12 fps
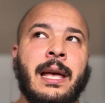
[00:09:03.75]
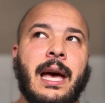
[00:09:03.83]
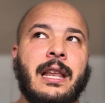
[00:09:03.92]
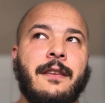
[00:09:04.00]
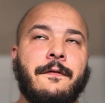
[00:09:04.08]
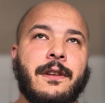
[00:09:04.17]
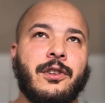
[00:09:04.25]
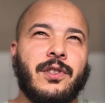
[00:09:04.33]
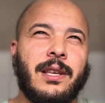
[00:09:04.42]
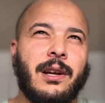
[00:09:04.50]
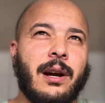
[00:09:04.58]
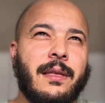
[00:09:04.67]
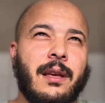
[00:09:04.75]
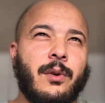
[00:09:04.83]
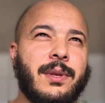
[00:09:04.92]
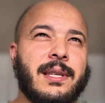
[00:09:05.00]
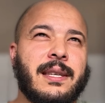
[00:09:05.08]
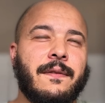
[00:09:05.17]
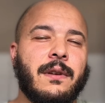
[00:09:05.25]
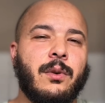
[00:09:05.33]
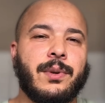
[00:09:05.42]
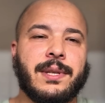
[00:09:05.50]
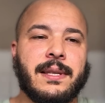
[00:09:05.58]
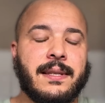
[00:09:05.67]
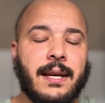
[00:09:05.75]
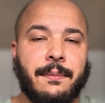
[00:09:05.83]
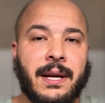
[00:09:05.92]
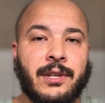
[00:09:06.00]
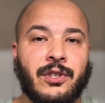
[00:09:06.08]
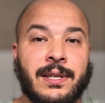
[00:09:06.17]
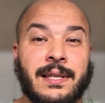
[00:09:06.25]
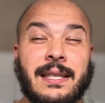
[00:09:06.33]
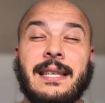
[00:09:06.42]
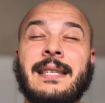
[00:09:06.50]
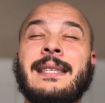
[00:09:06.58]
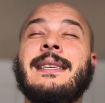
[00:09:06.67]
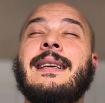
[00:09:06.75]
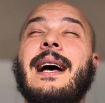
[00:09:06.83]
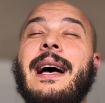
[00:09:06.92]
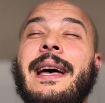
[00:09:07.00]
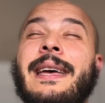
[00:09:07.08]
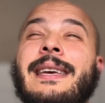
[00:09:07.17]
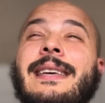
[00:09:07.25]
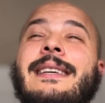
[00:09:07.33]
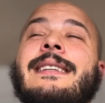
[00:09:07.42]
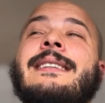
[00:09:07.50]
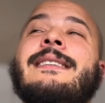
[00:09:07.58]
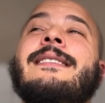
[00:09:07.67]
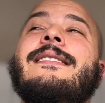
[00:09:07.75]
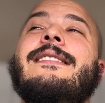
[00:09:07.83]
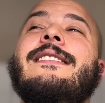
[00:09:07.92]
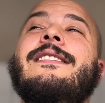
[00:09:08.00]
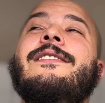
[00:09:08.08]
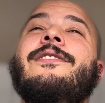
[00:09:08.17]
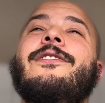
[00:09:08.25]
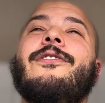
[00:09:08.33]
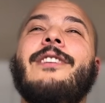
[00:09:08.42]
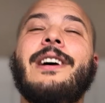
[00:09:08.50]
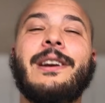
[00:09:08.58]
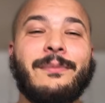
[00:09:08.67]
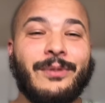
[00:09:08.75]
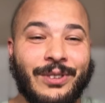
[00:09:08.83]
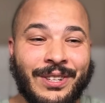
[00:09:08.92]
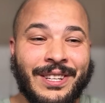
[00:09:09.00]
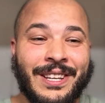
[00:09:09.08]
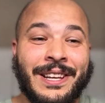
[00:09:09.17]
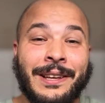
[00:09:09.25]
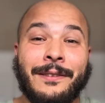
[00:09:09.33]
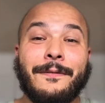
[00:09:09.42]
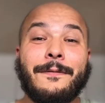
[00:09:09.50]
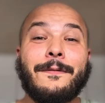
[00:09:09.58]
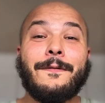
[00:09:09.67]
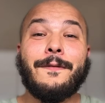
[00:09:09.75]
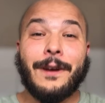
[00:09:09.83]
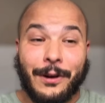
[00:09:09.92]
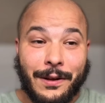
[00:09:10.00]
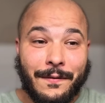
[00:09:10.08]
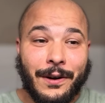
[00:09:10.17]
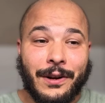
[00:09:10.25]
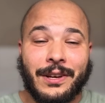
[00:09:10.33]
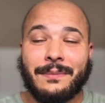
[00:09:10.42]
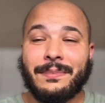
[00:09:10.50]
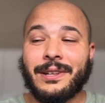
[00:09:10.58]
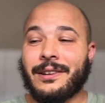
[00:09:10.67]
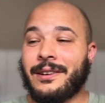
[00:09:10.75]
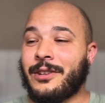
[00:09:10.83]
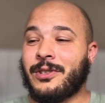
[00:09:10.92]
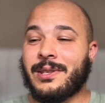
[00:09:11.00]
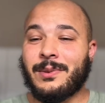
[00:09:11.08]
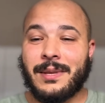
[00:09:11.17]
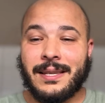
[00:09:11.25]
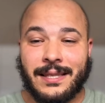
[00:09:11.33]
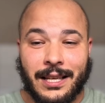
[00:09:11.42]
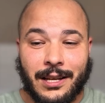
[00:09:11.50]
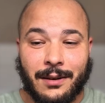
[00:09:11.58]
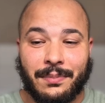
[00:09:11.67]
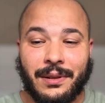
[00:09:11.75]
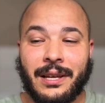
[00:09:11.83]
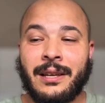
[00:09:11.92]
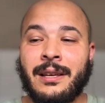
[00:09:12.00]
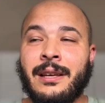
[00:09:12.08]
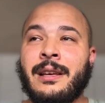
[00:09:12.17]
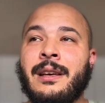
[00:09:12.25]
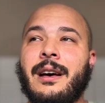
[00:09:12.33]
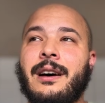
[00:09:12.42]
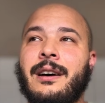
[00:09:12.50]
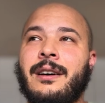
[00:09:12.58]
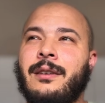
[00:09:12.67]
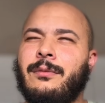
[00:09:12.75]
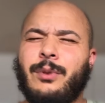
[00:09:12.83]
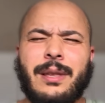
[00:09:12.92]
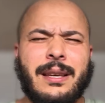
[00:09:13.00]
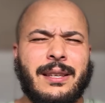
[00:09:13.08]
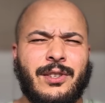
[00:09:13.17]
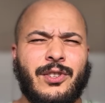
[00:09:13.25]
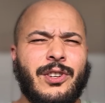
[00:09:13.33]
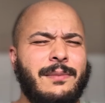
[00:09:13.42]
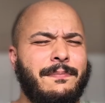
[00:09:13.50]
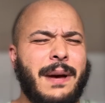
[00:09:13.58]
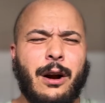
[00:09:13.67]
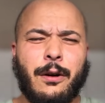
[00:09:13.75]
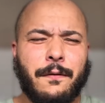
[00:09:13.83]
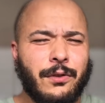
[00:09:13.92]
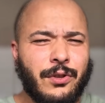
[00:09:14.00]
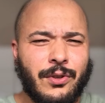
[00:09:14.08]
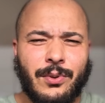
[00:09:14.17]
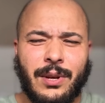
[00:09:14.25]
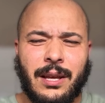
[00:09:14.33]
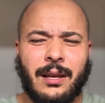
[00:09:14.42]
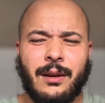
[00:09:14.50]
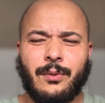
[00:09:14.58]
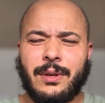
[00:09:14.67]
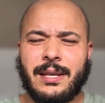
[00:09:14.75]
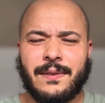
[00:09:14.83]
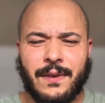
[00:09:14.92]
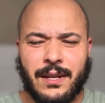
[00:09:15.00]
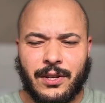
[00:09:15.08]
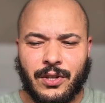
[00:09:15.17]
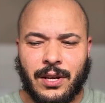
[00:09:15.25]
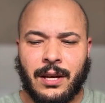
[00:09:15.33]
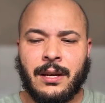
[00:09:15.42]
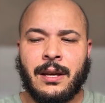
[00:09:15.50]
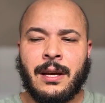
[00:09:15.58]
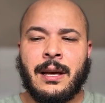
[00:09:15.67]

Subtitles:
And he finished the year, I think, with 7 goals in 10 matches. This guy is incredible. Very, very good player, not just with his link-up play, with his powerful shooting, with his finishing.